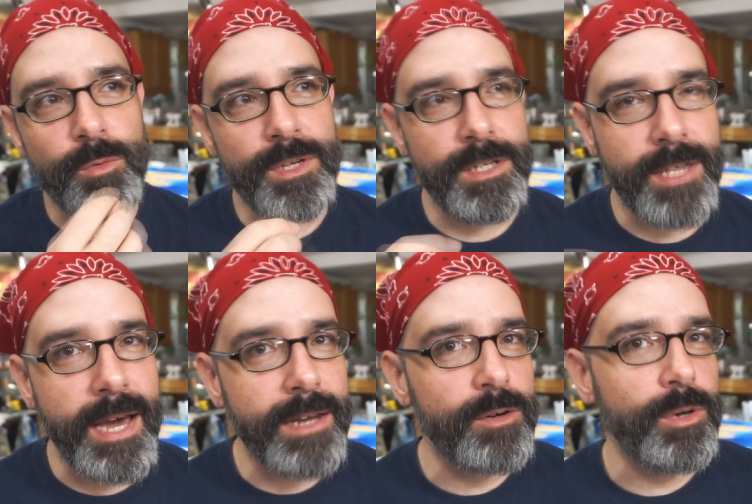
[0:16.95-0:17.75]
So, we
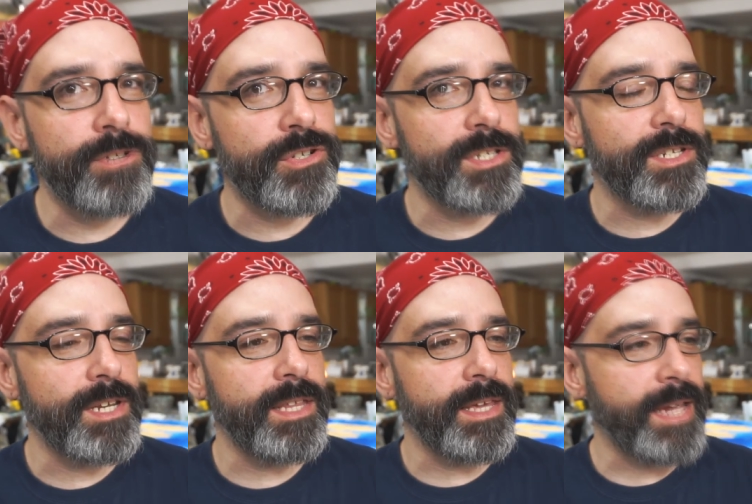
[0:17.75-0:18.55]
got a question
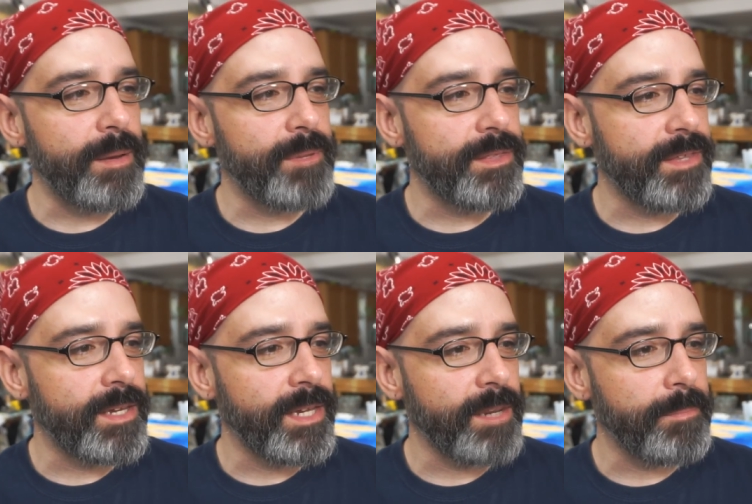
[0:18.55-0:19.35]
today that got me
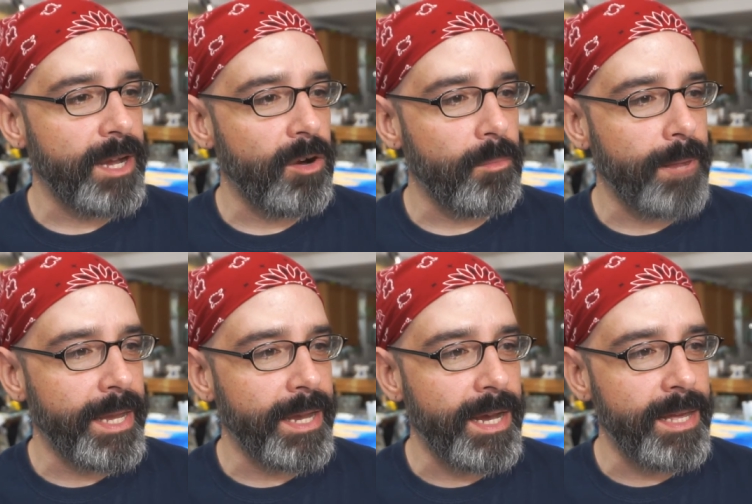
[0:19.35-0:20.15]
thinking about
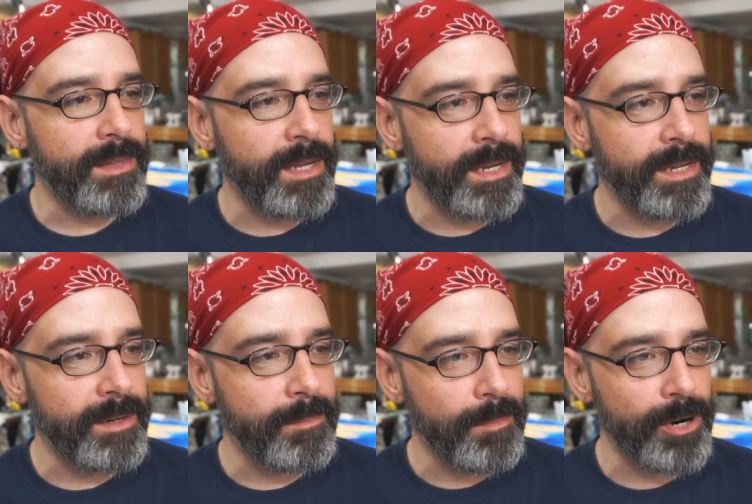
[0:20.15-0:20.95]
my
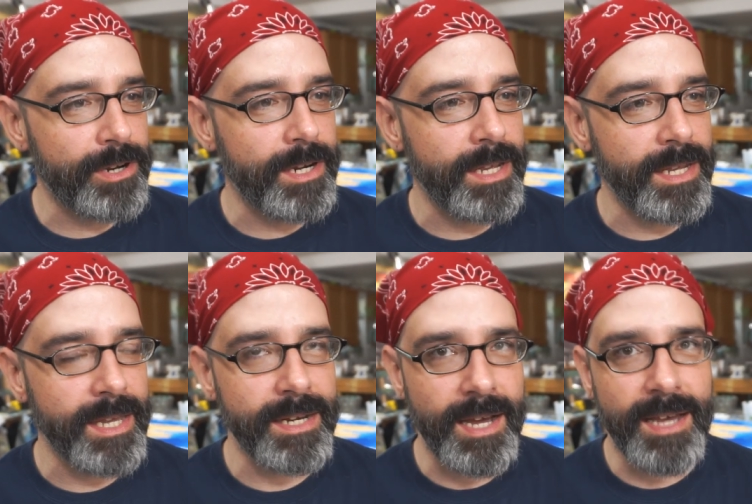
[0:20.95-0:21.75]
online marketing
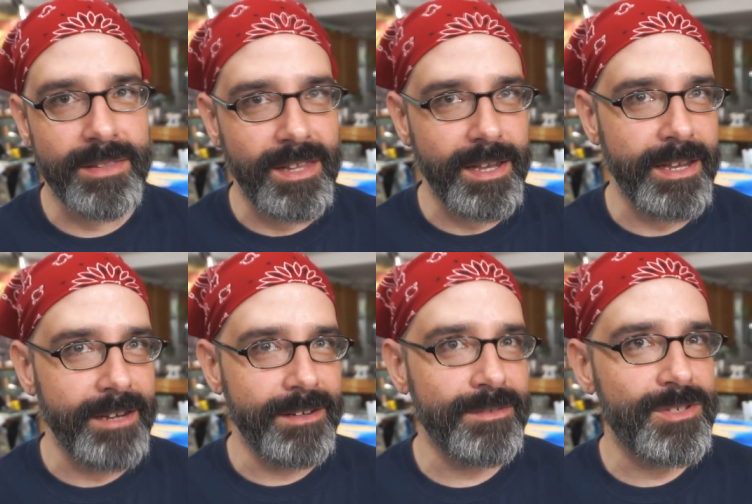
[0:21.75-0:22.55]
and online